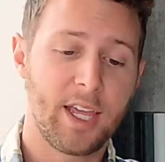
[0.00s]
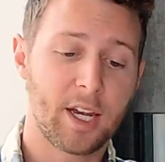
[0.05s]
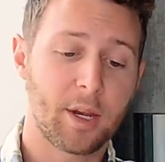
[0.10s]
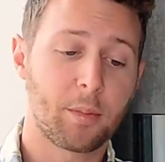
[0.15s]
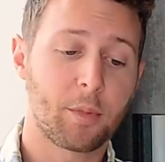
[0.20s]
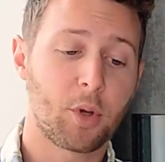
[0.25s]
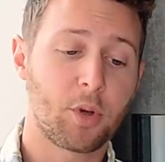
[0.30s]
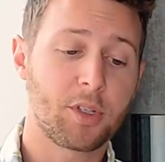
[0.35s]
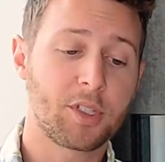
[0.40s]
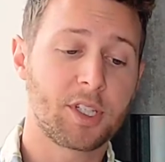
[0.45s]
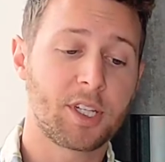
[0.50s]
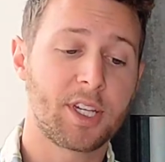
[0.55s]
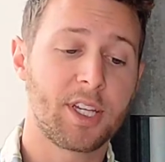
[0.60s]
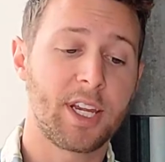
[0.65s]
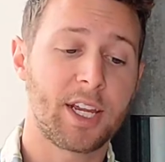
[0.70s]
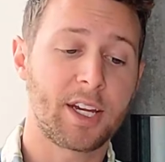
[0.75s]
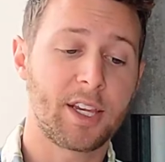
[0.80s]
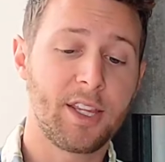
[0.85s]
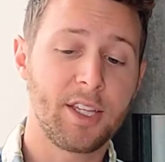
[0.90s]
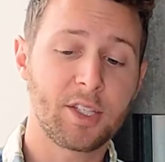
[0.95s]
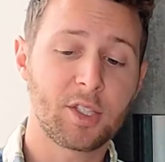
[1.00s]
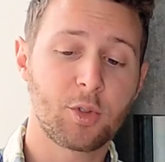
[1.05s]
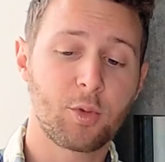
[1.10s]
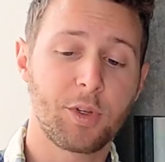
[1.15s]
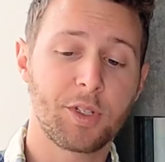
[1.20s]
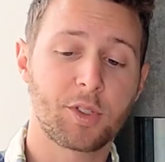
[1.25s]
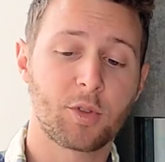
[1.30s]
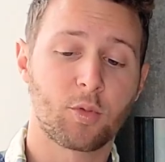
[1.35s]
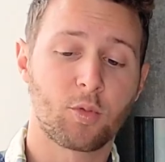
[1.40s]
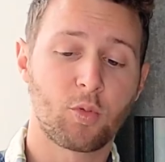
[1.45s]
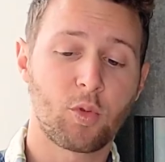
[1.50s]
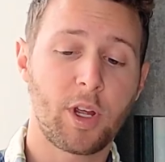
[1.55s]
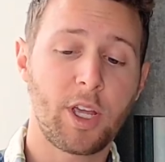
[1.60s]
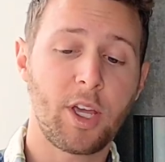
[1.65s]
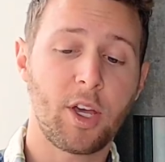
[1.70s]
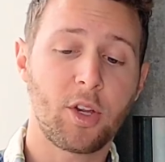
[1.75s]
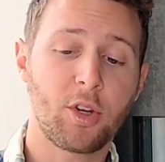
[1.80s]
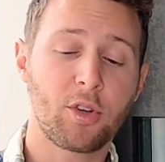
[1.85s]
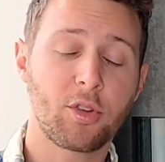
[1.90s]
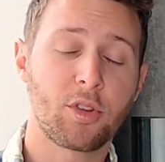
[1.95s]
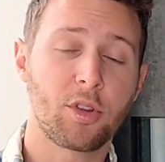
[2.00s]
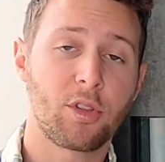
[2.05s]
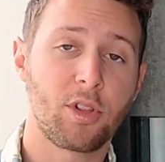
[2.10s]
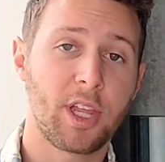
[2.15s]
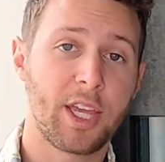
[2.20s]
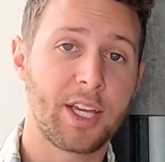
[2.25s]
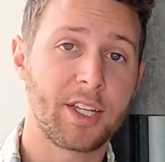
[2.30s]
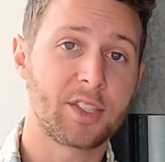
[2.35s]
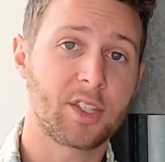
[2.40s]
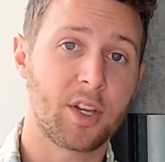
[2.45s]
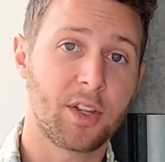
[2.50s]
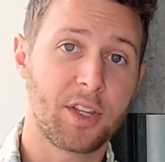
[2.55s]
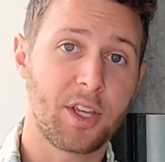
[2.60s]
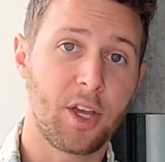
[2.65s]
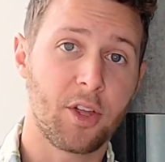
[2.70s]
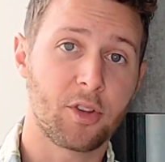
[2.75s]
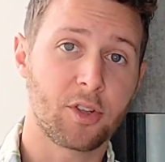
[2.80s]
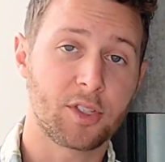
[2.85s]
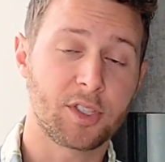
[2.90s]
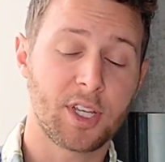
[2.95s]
And I'm going to connect this twist right under the legs on the other